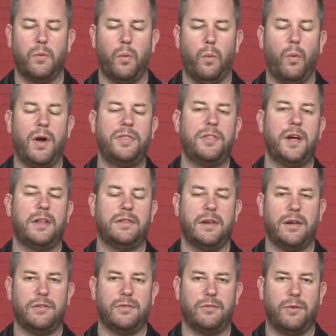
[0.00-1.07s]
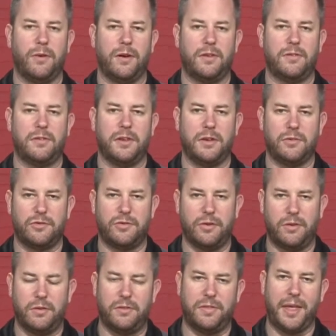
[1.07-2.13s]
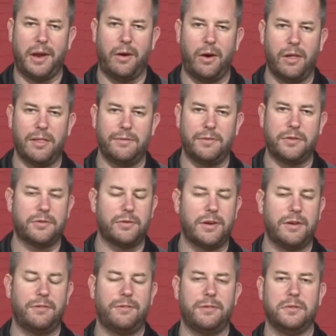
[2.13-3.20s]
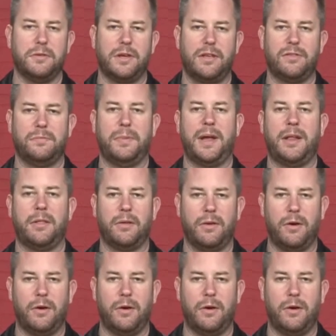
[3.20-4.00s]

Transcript: What that does for us, it ensures that all of the treated fuel has made it